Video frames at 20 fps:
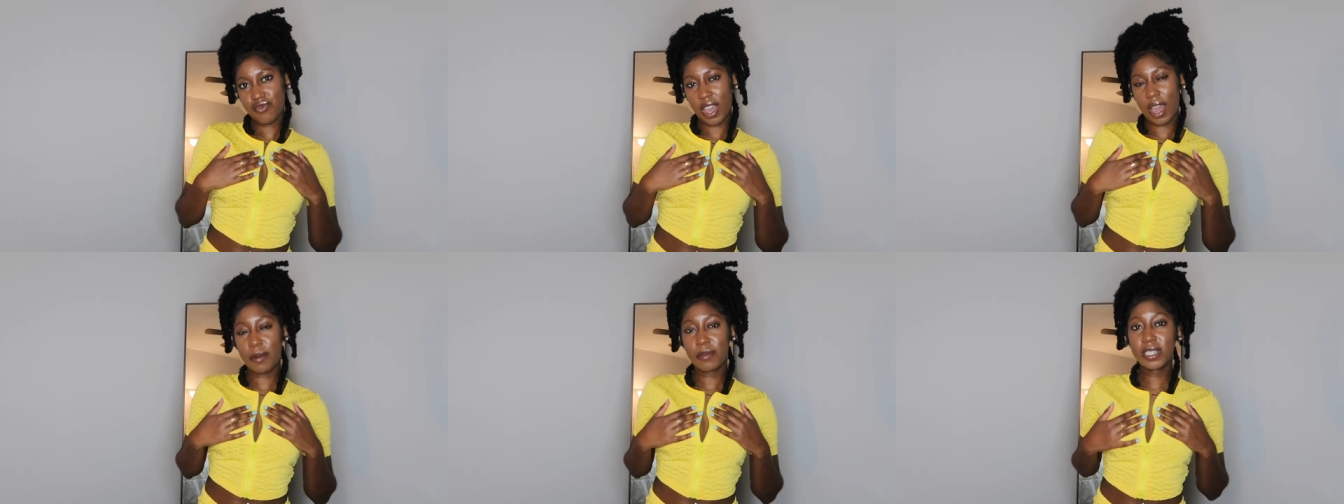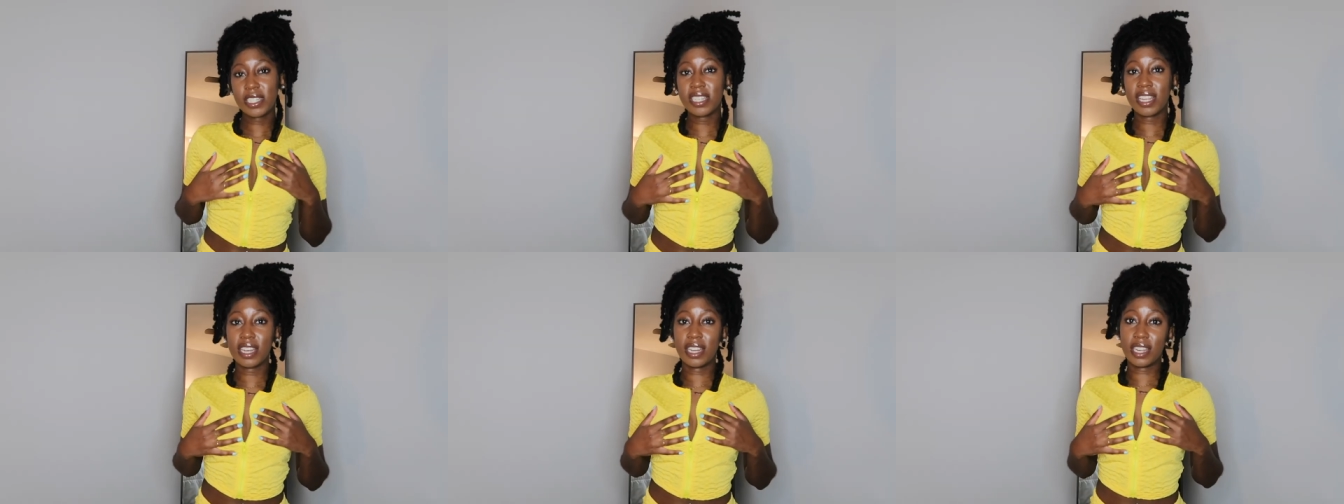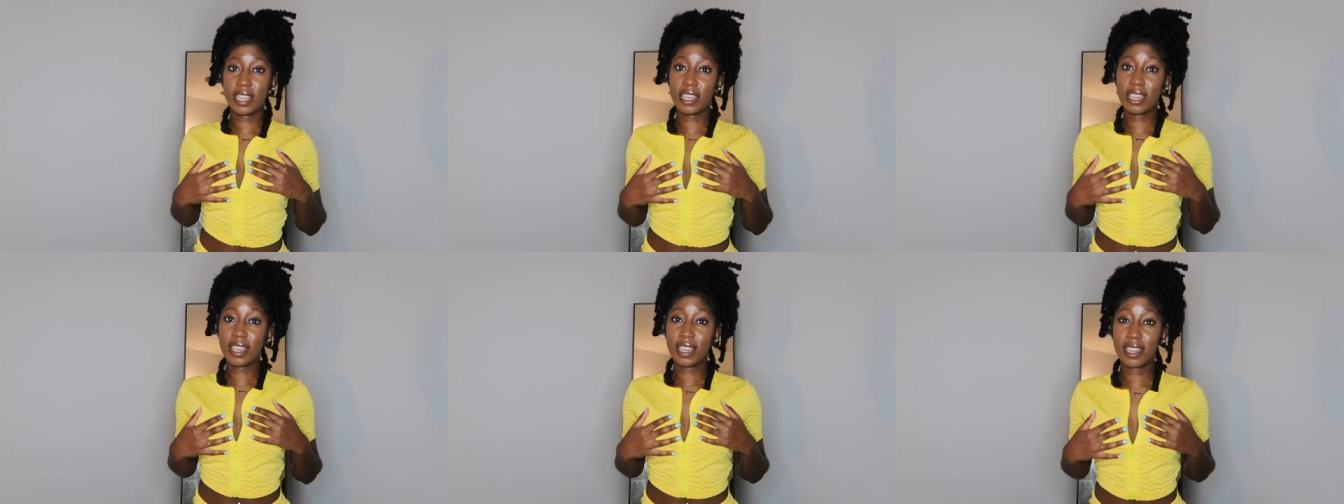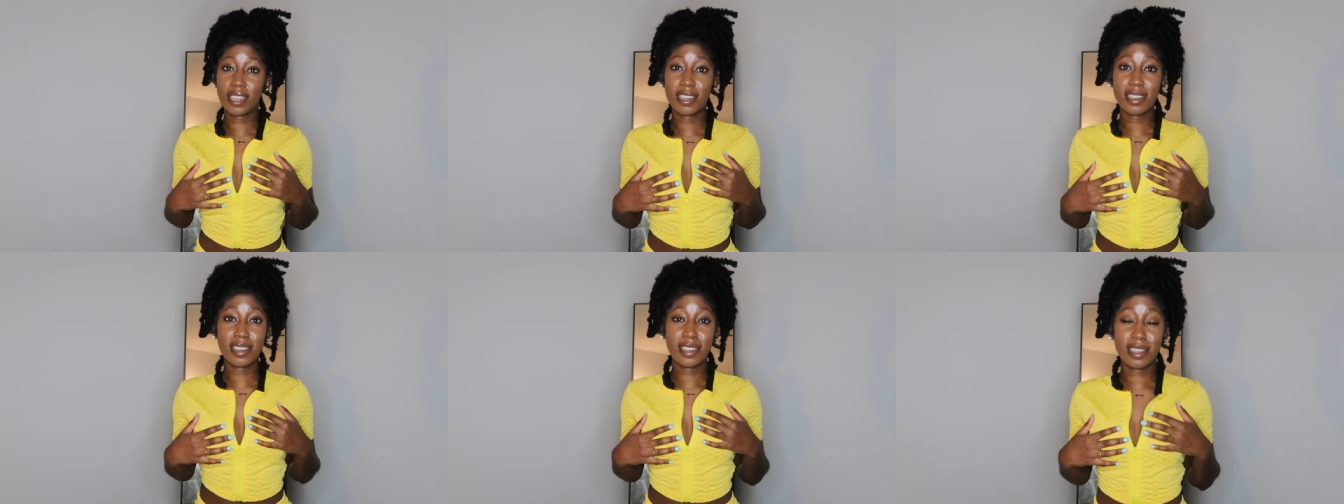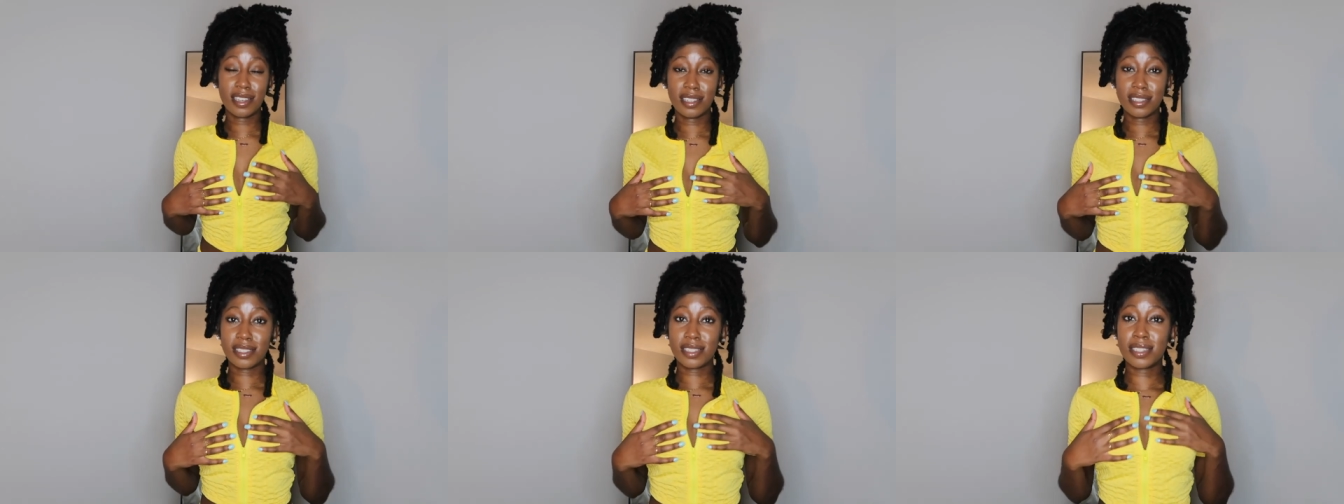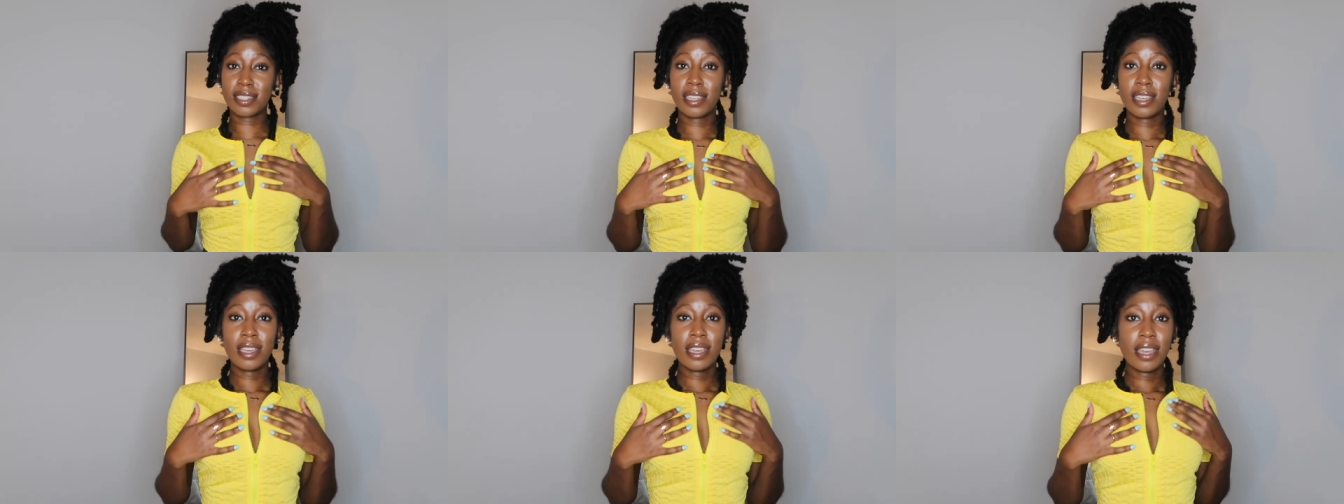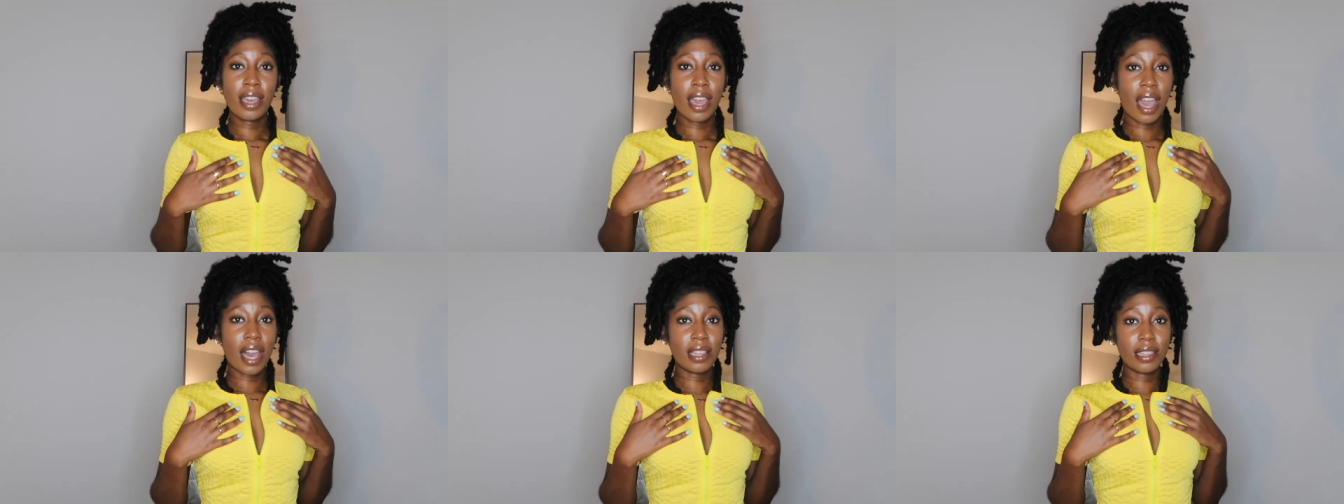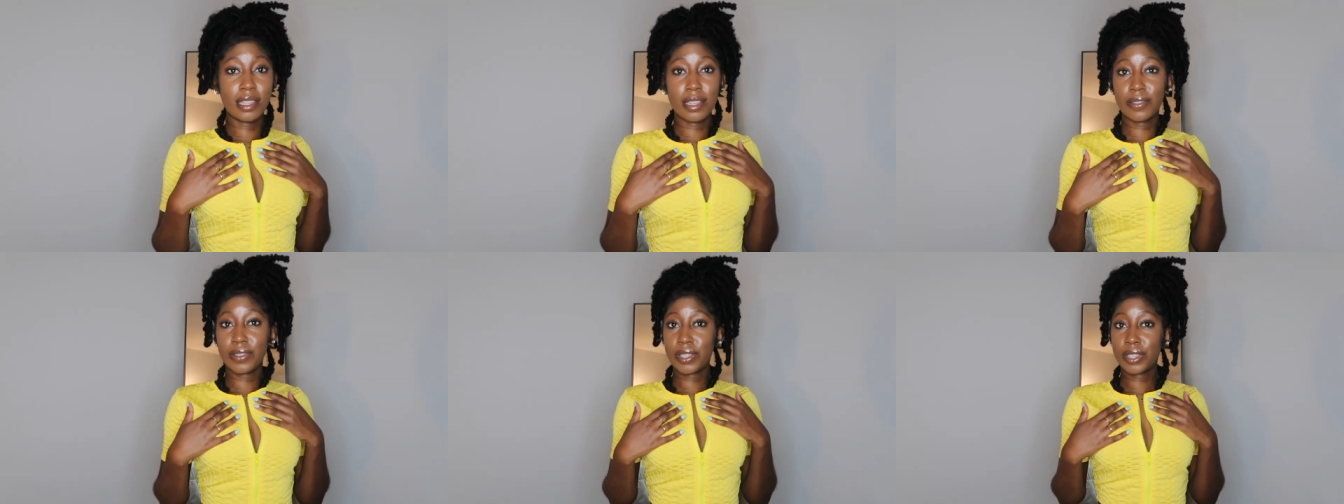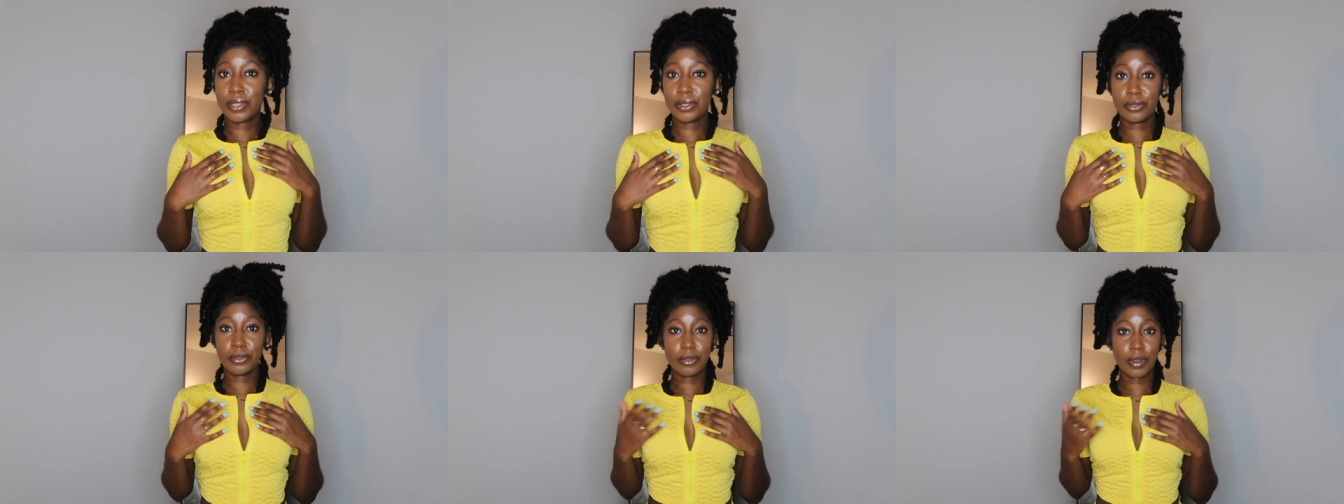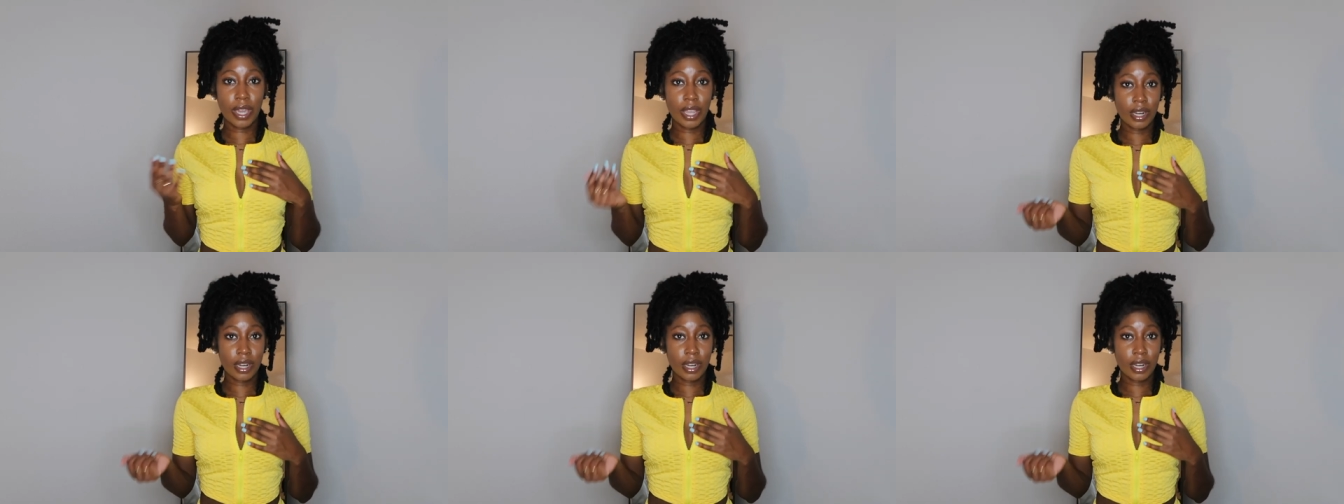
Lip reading: I wish it did because I love a cute